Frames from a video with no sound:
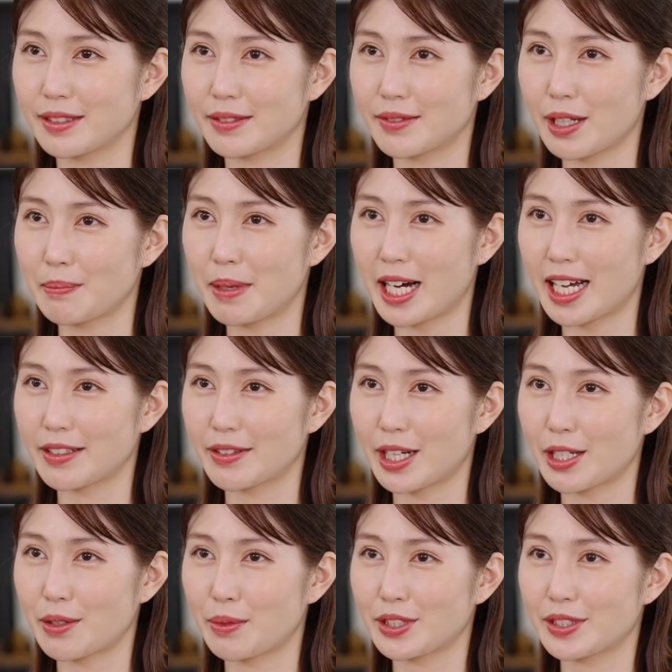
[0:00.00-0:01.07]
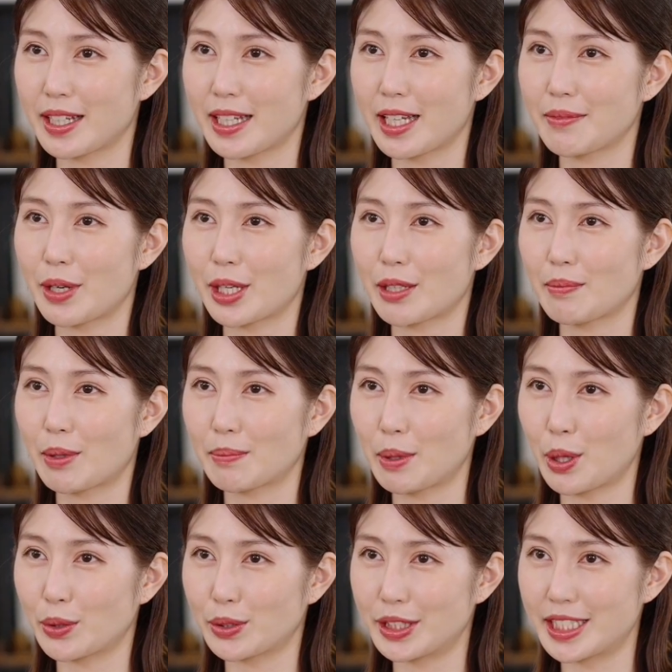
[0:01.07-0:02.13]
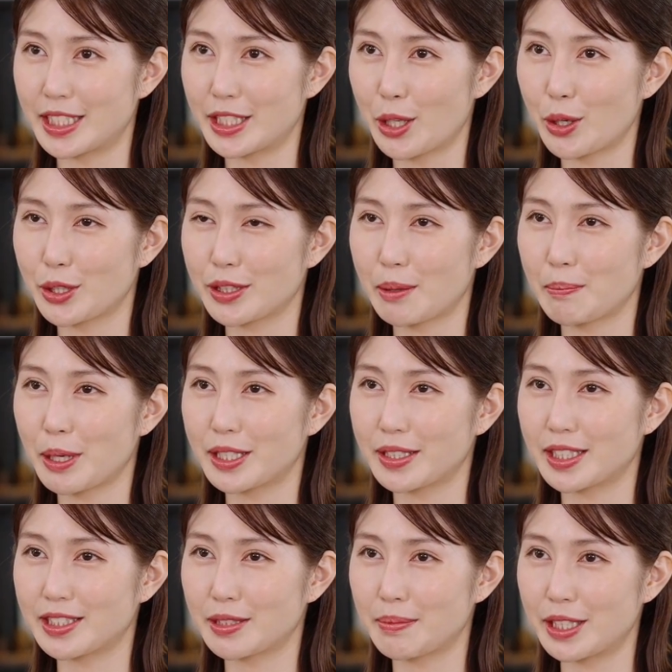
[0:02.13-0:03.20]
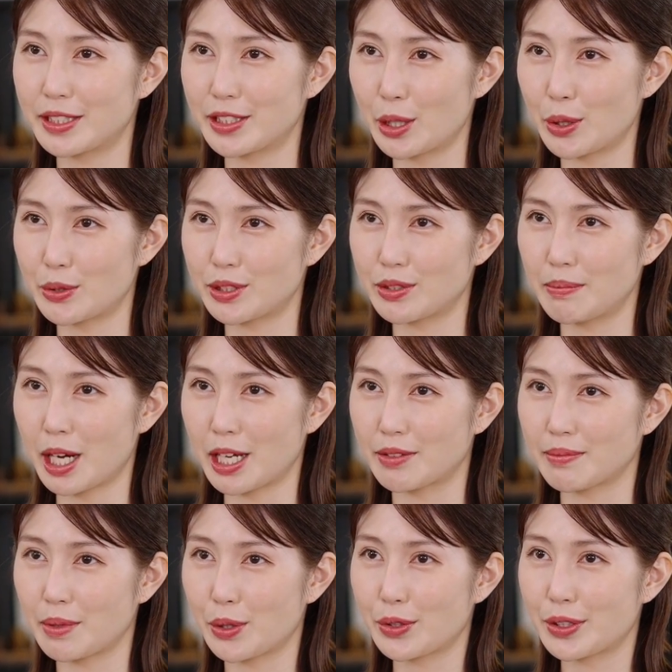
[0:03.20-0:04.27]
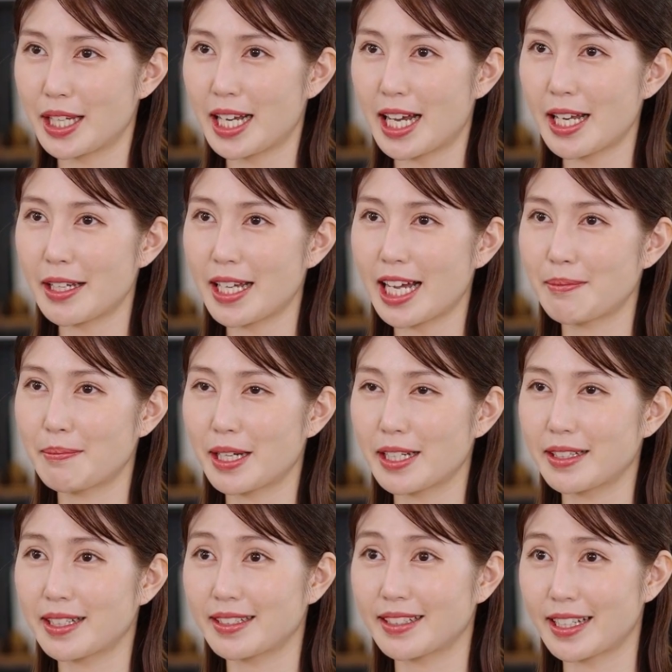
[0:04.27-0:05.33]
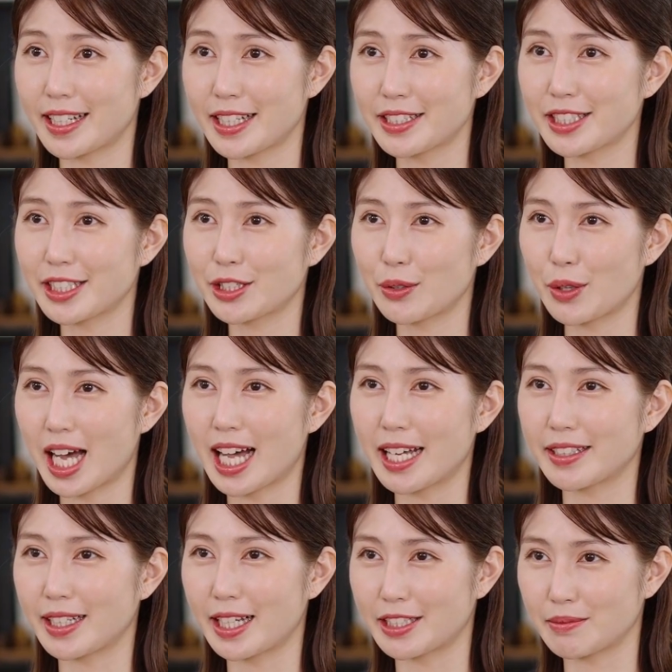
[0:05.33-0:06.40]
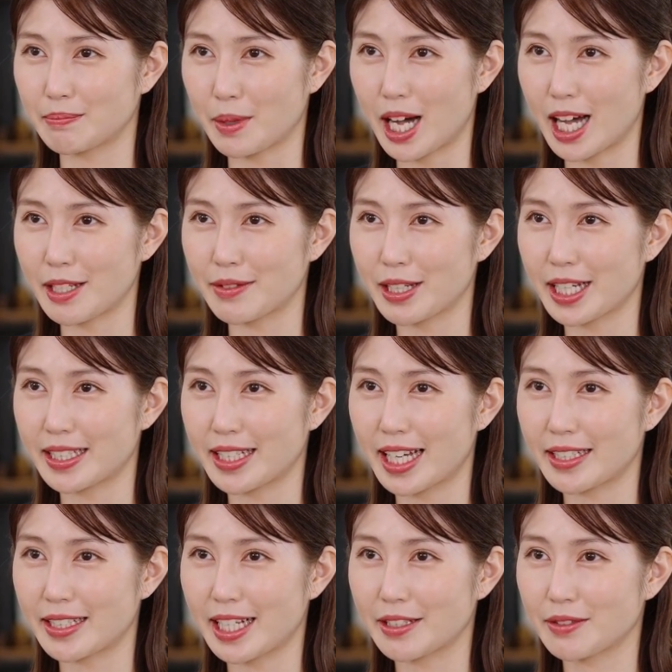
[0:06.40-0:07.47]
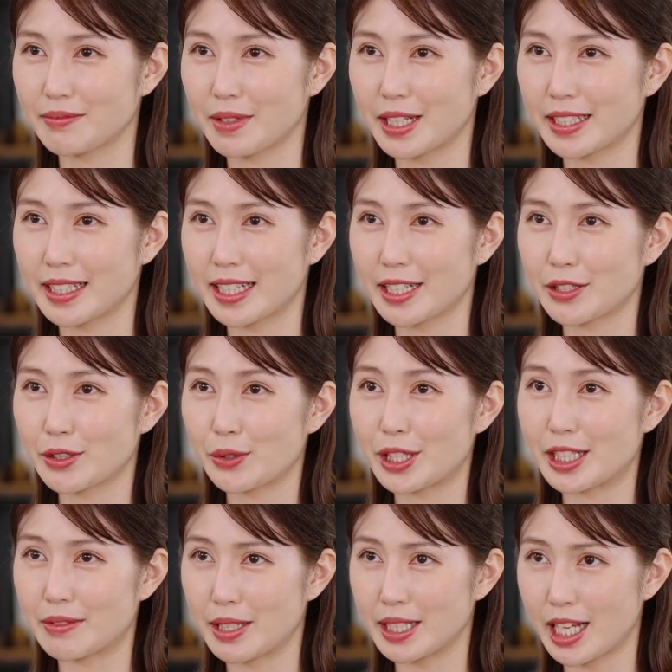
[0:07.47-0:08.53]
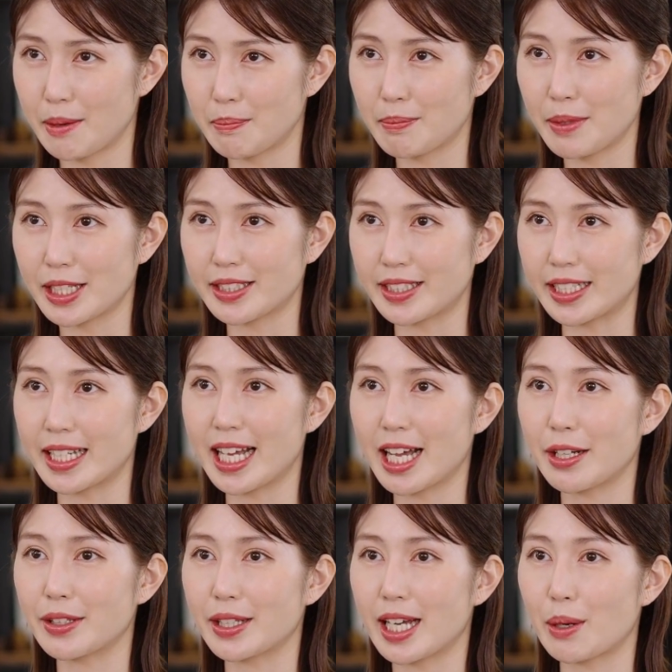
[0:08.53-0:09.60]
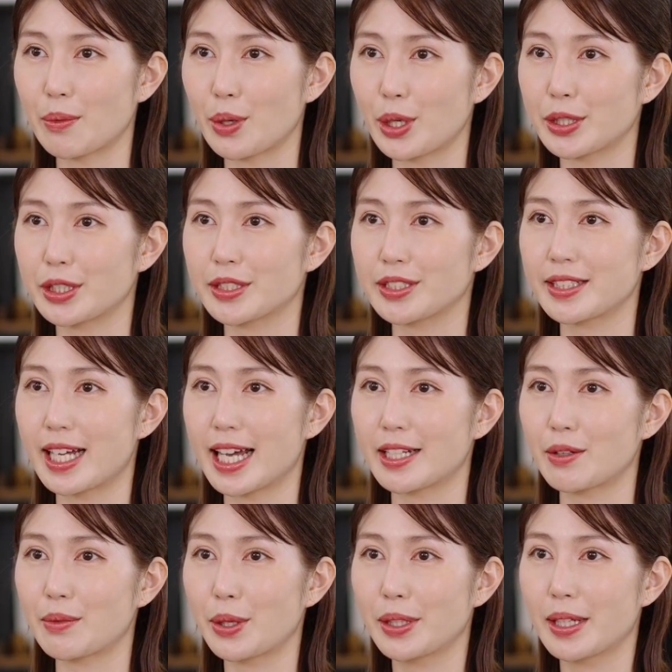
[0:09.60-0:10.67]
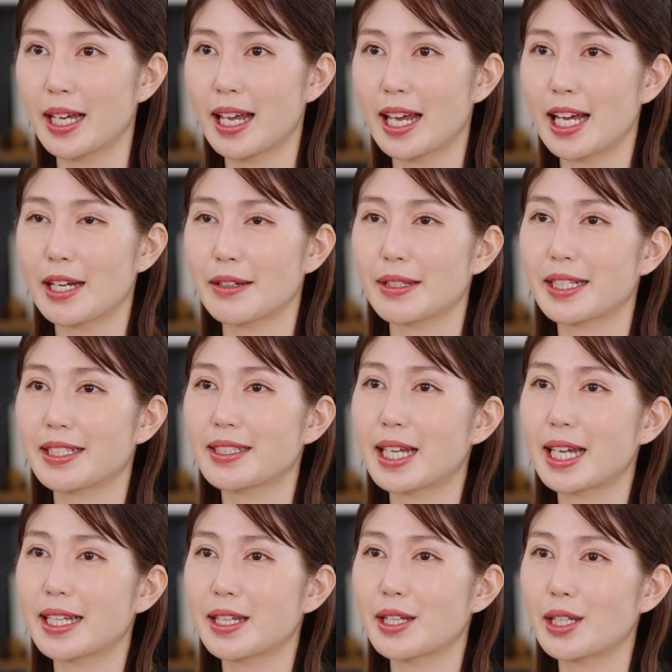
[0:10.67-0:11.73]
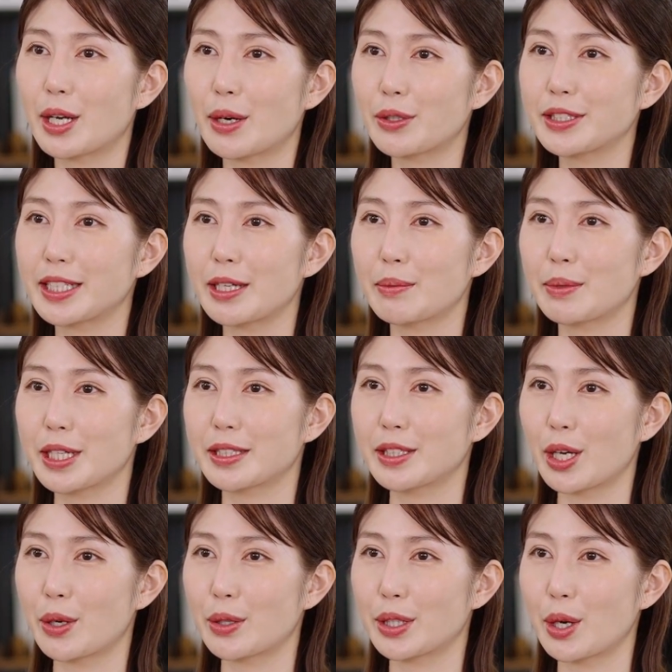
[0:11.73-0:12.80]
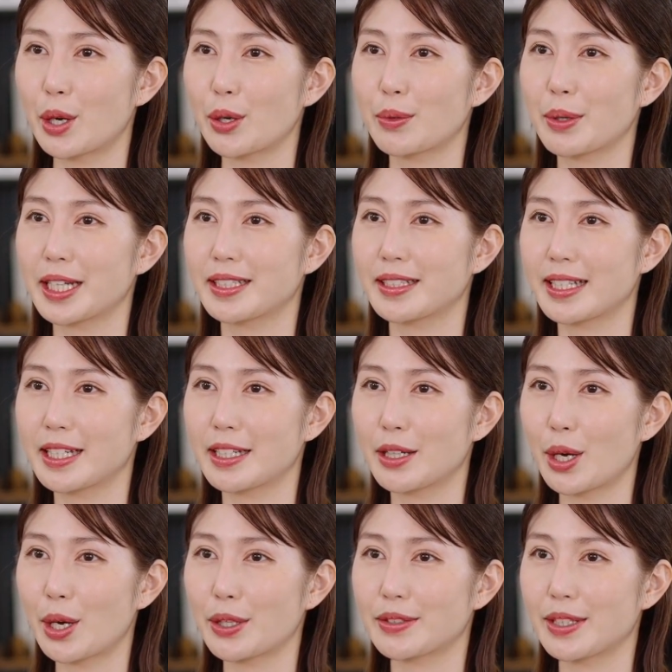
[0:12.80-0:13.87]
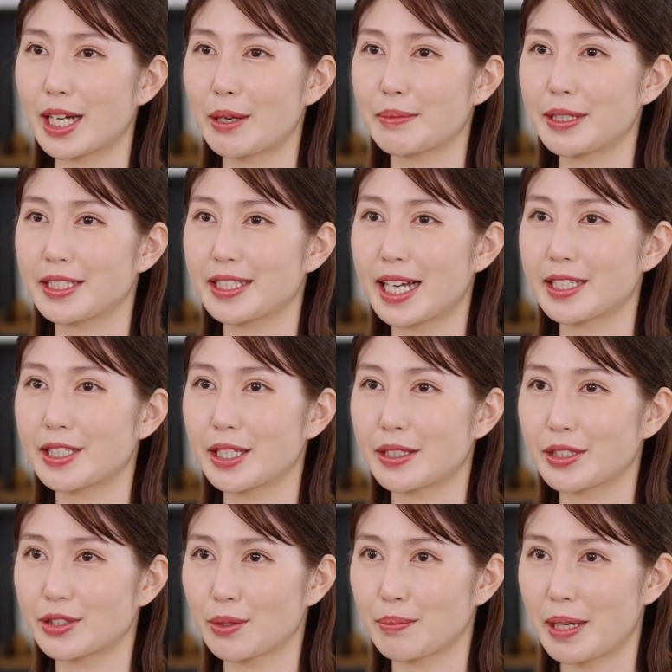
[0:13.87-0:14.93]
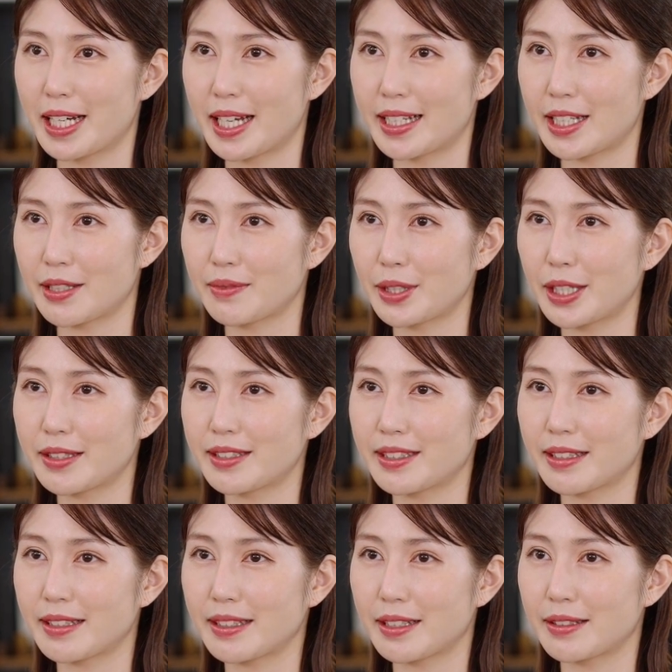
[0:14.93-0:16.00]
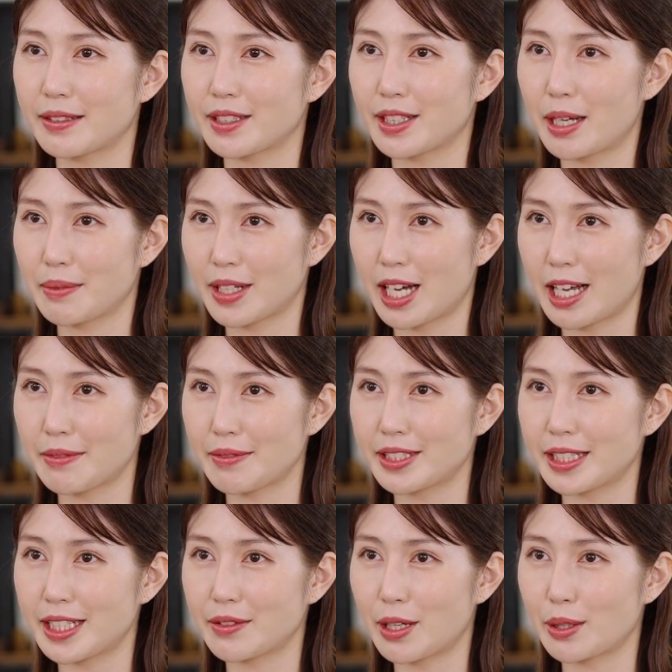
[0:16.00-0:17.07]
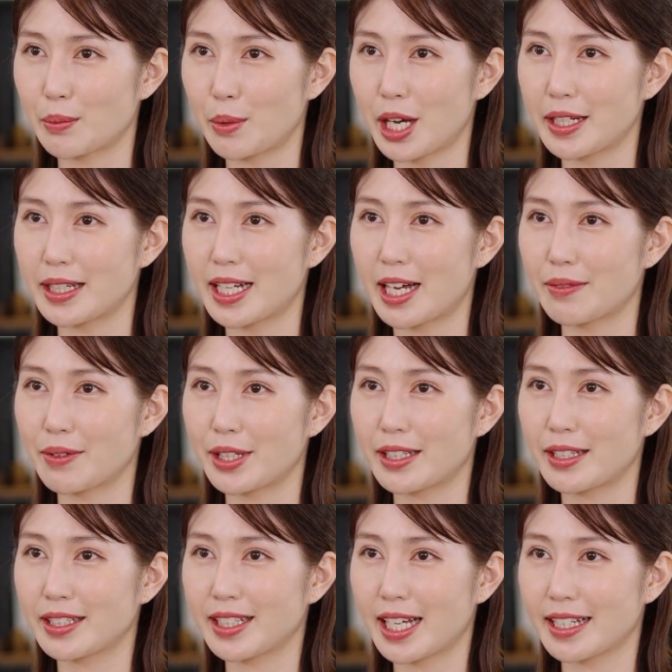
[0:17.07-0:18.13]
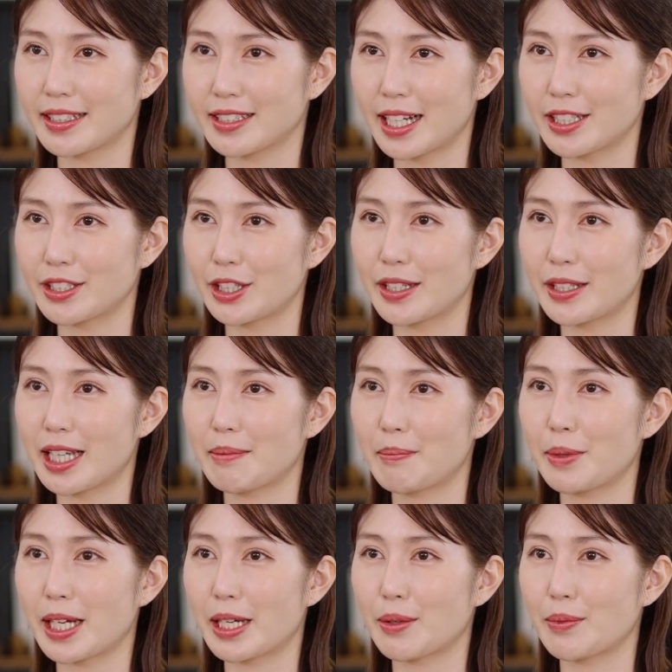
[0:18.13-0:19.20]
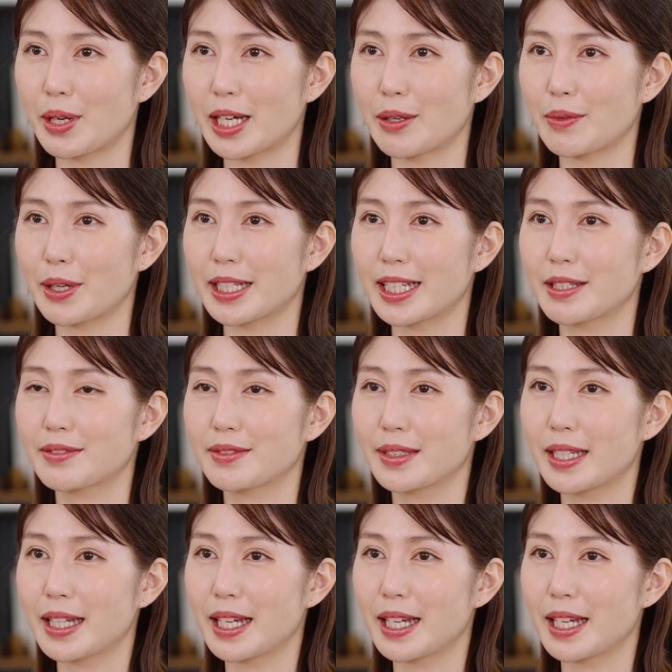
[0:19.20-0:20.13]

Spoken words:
The method was delivered remotely on the participant's own smartphone. That means it's easy to access, private, and can fit into even a busy healthcare worker's schedule. This study shows that we don't always need long therapy sessions to make a difference. Sometimes, even one carefully designed session can bring real relief.